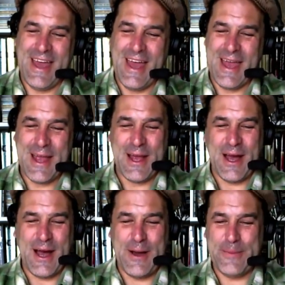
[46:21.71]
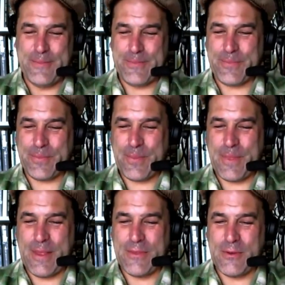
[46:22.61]
There
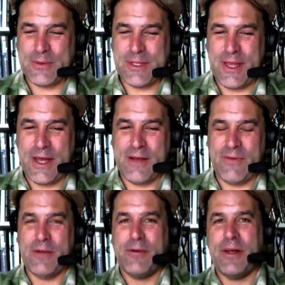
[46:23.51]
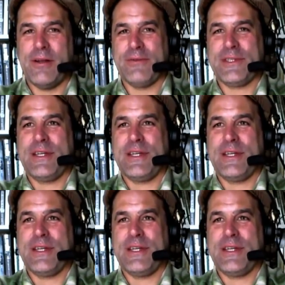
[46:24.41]
was a lot of Internet of